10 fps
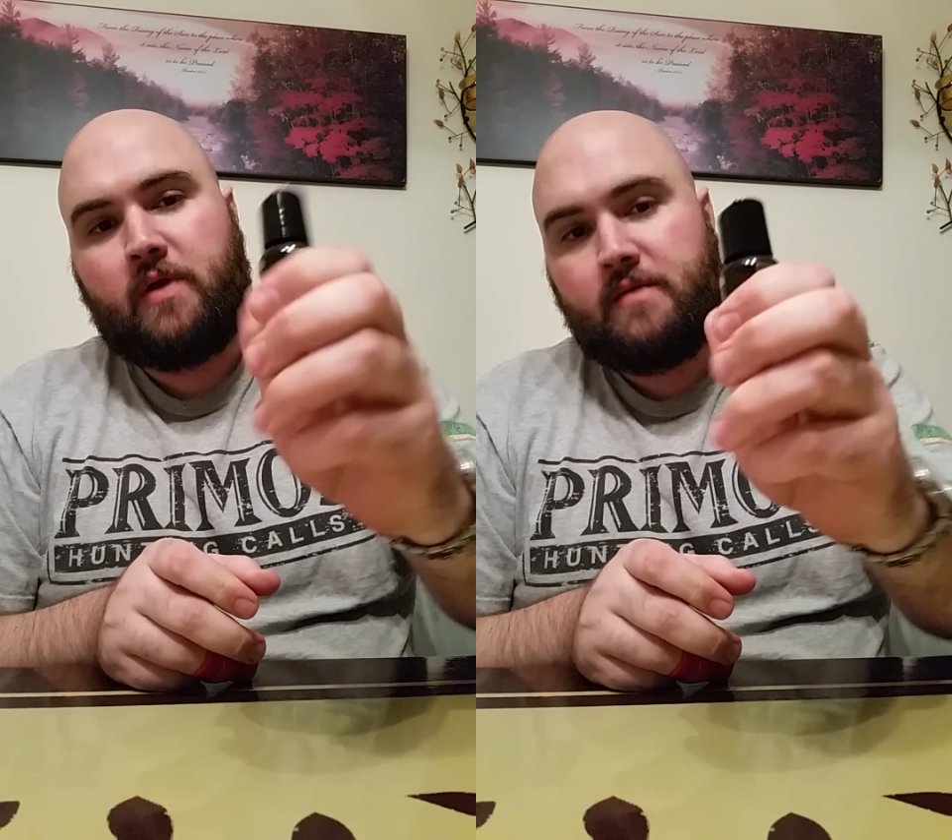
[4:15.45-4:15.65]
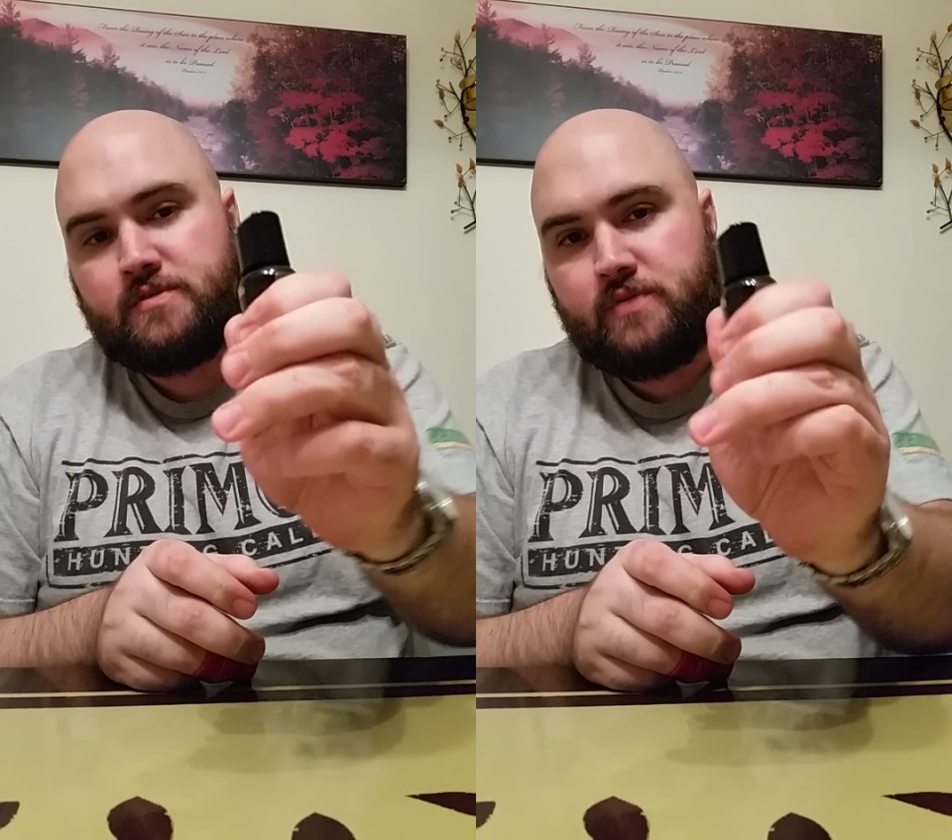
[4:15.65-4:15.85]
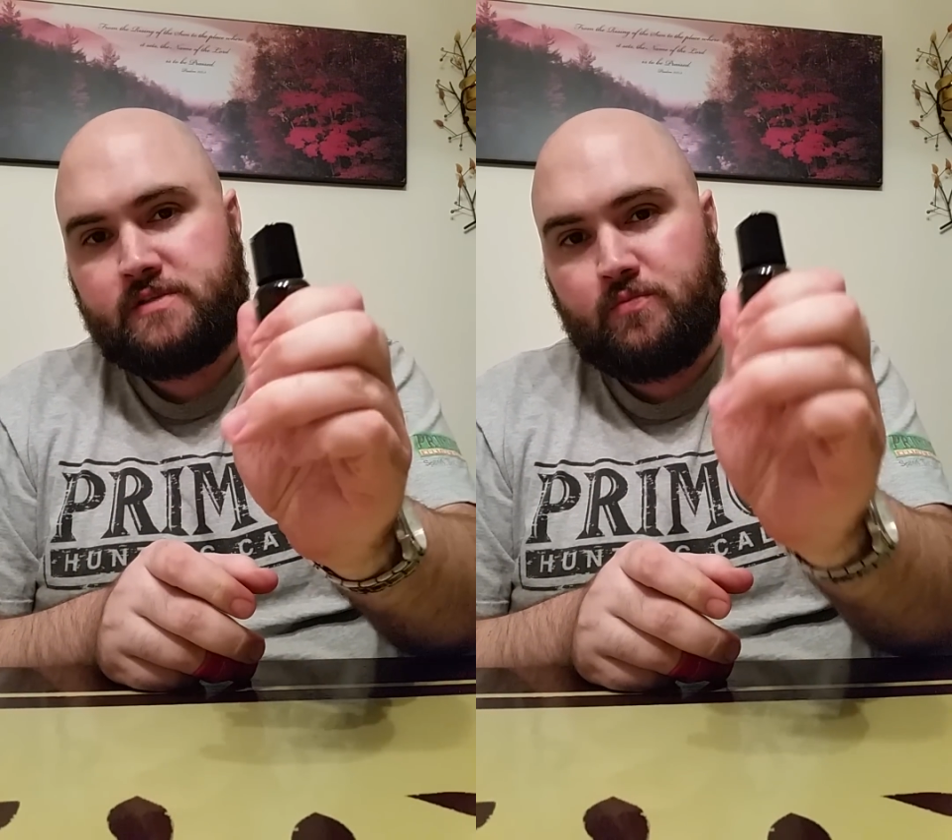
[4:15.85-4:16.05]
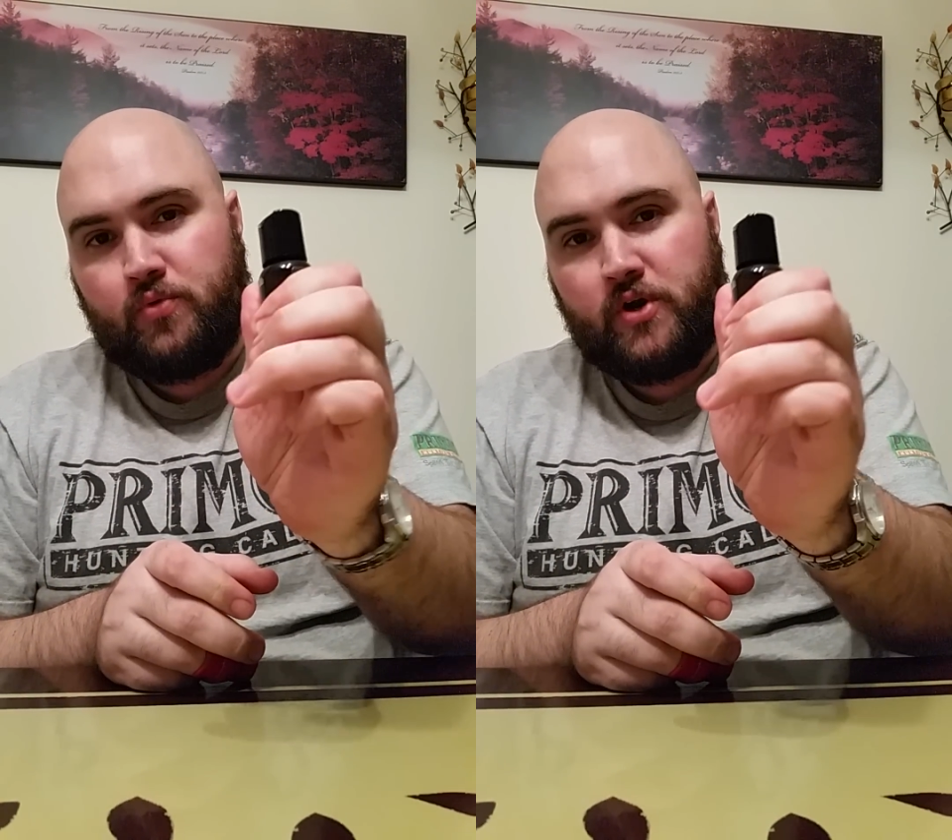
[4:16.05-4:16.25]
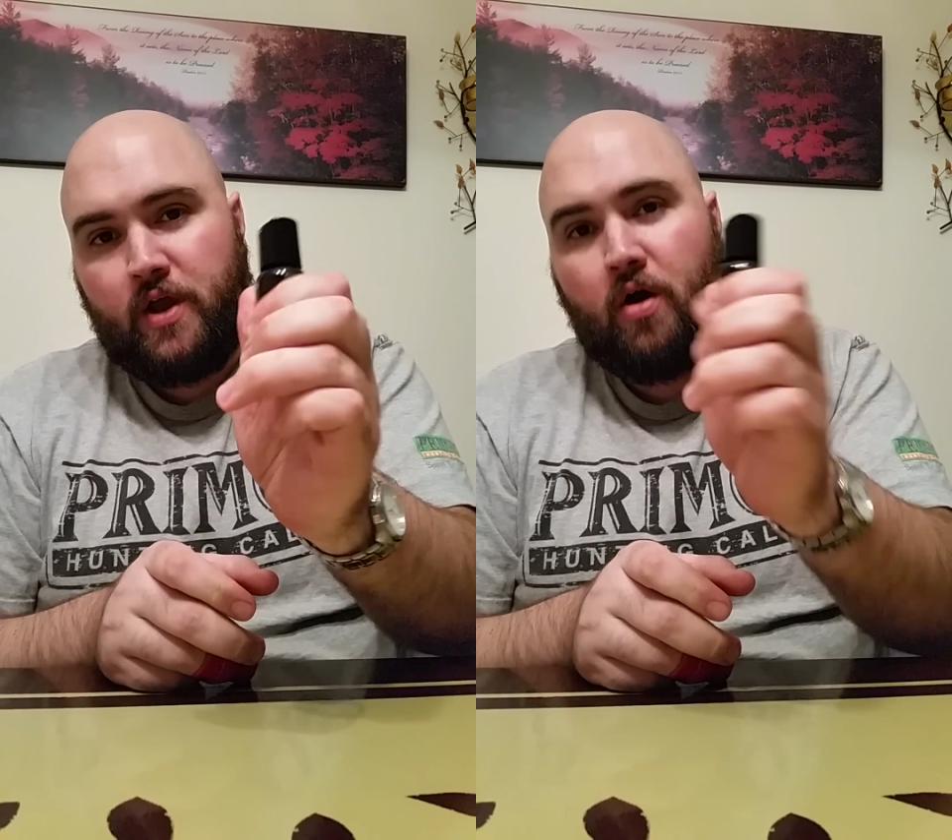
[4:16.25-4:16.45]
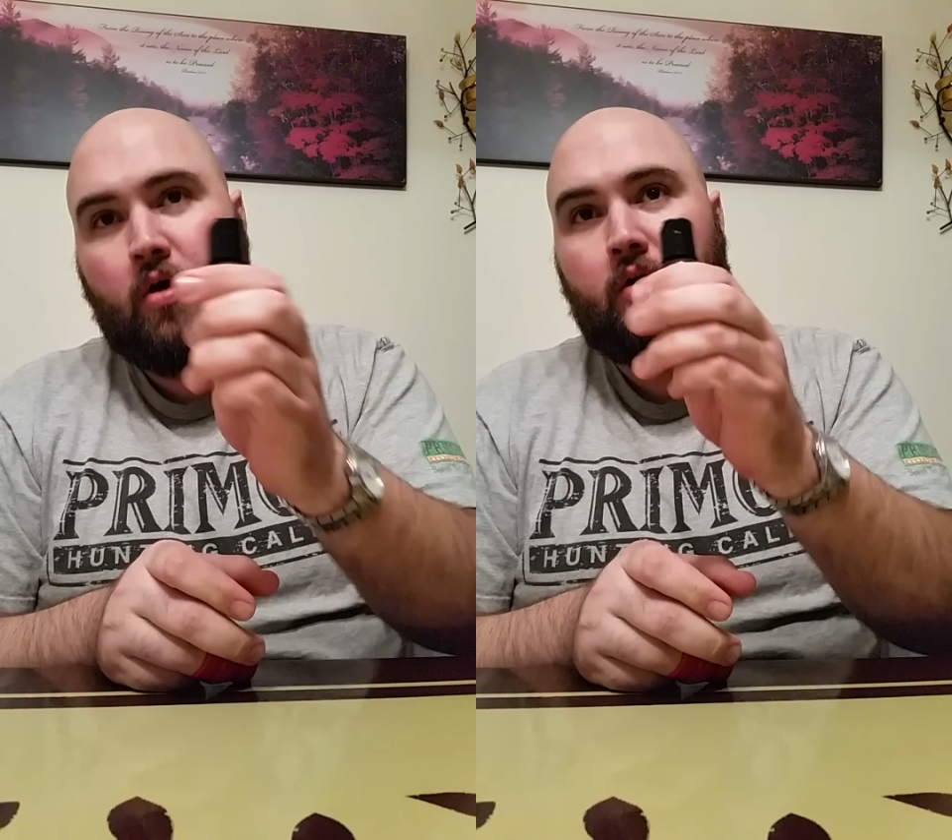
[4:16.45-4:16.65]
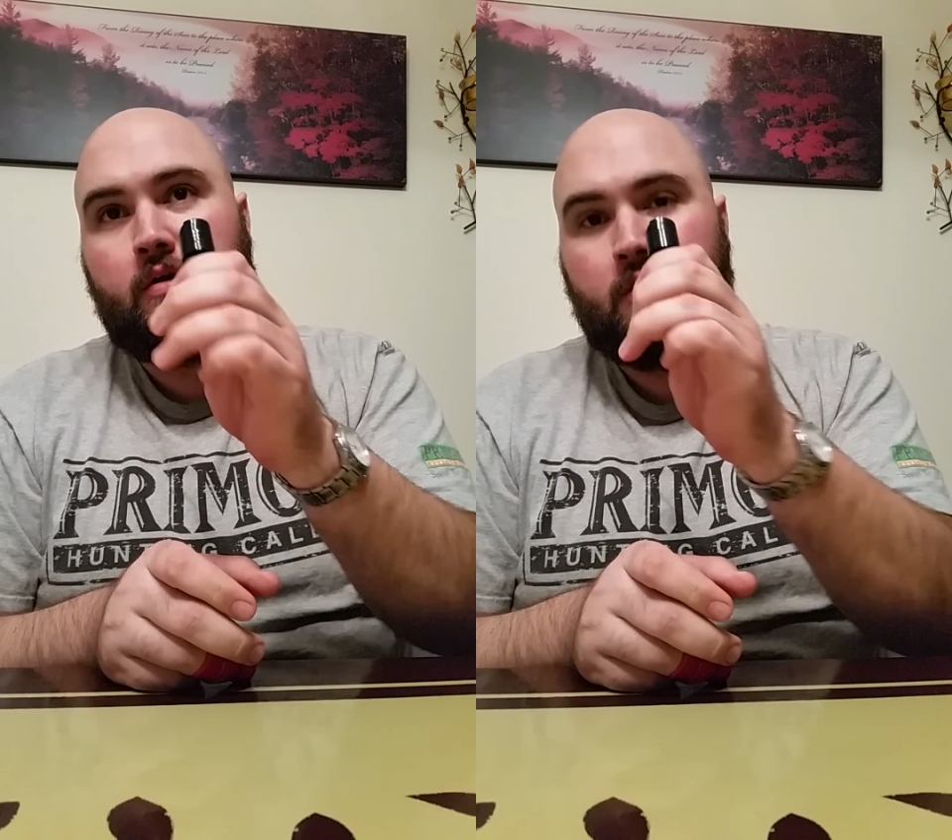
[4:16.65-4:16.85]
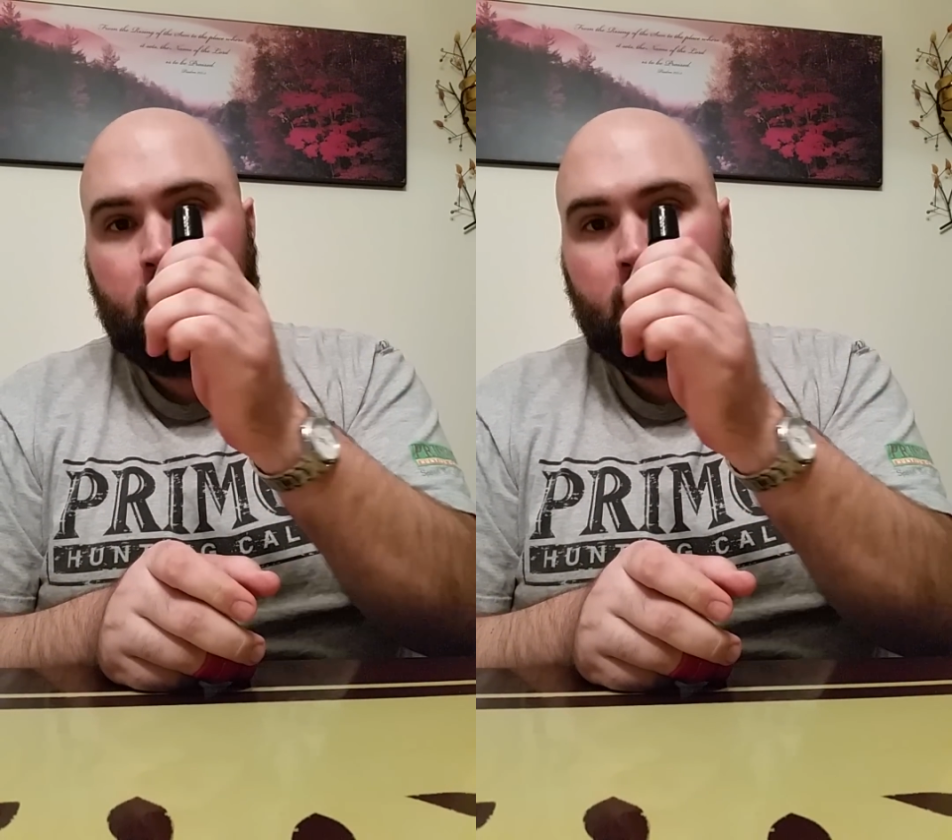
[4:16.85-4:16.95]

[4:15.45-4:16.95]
but I'm squeezing pretty hard.